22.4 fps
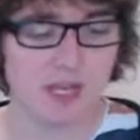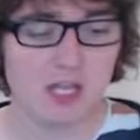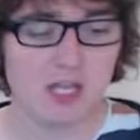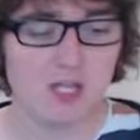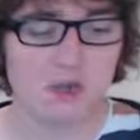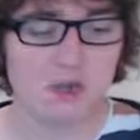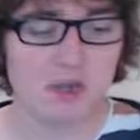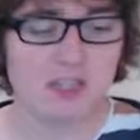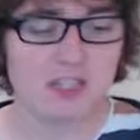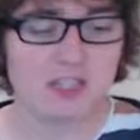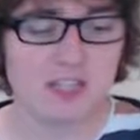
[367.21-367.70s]

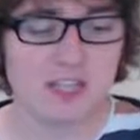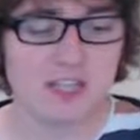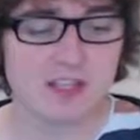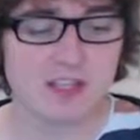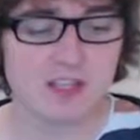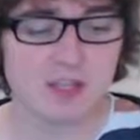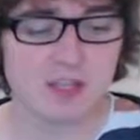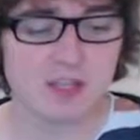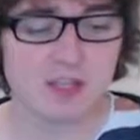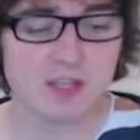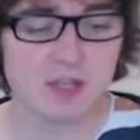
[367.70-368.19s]
You can see
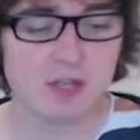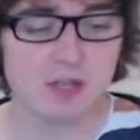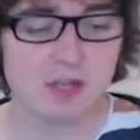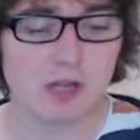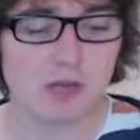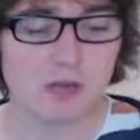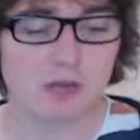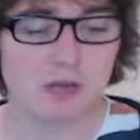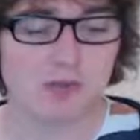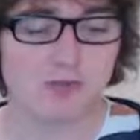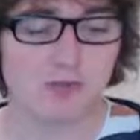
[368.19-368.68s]
that the two
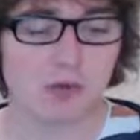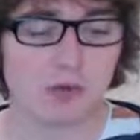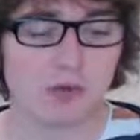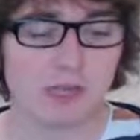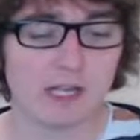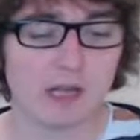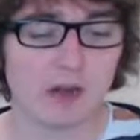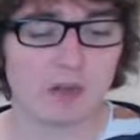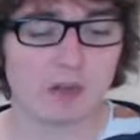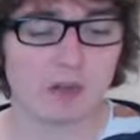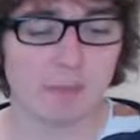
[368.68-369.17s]
notes
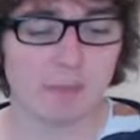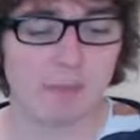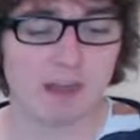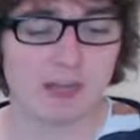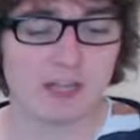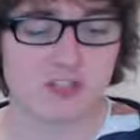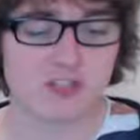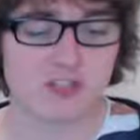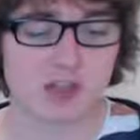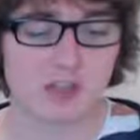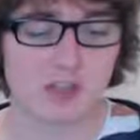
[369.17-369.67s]
falling on the
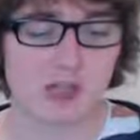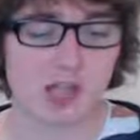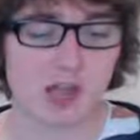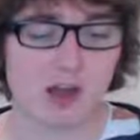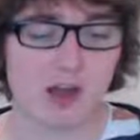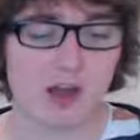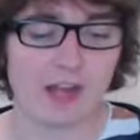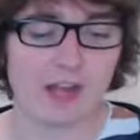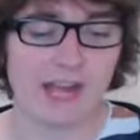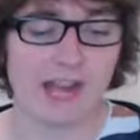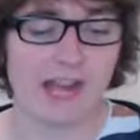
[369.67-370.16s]
bass drum and
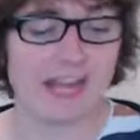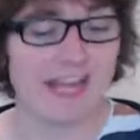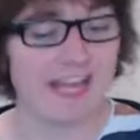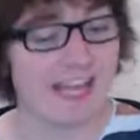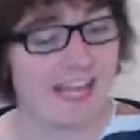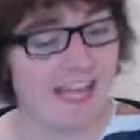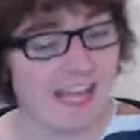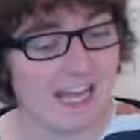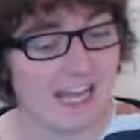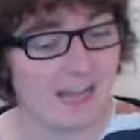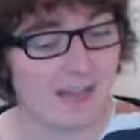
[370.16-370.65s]
hi-hat
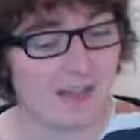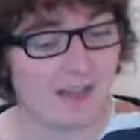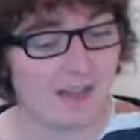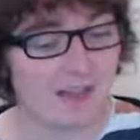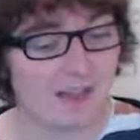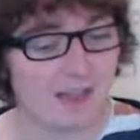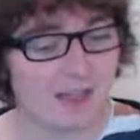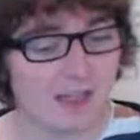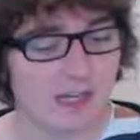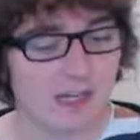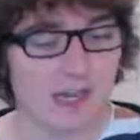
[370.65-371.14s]
here
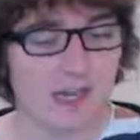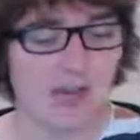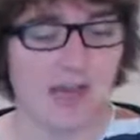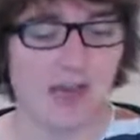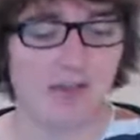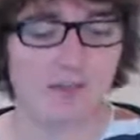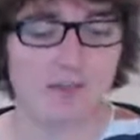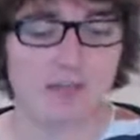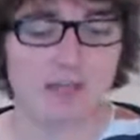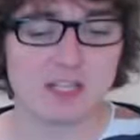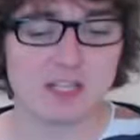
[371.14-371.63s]

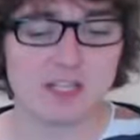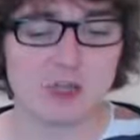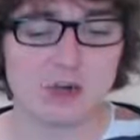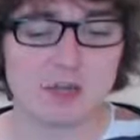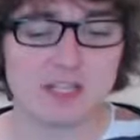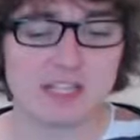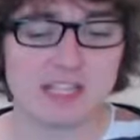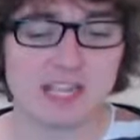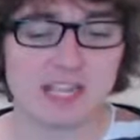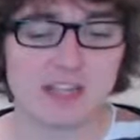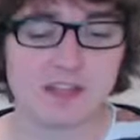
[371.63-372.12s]
have been
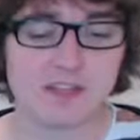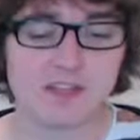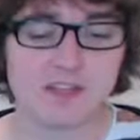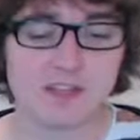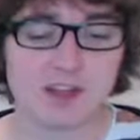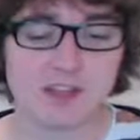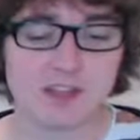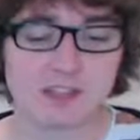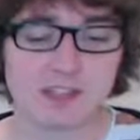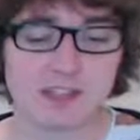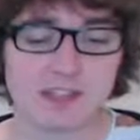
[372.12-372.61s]
joined together
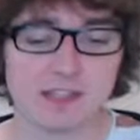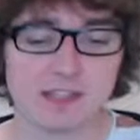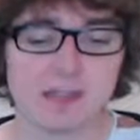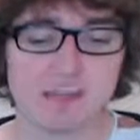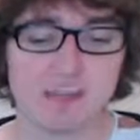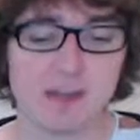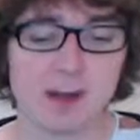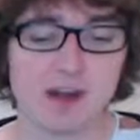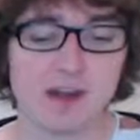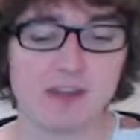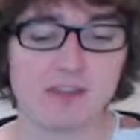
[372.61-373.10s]
vertically
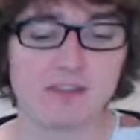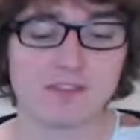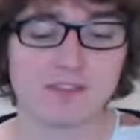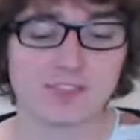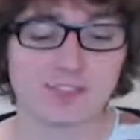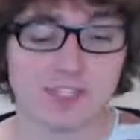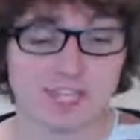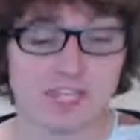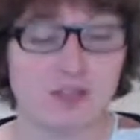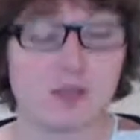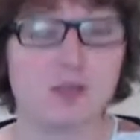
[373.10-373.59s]
by a
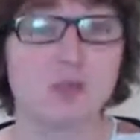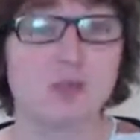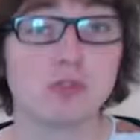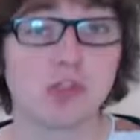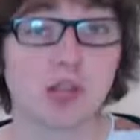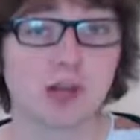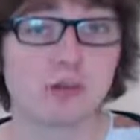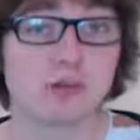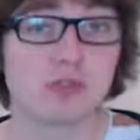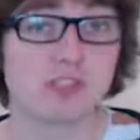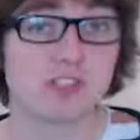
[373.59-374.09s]
single
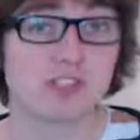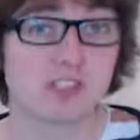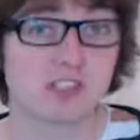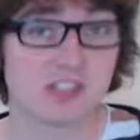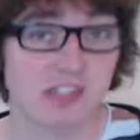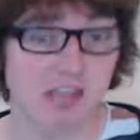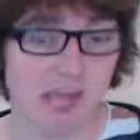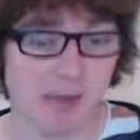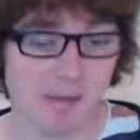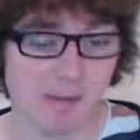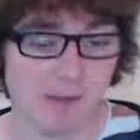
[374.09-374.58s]
note
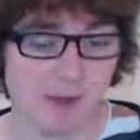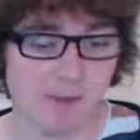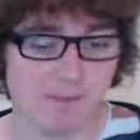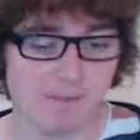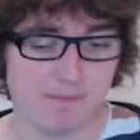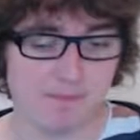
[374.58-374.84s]
stem.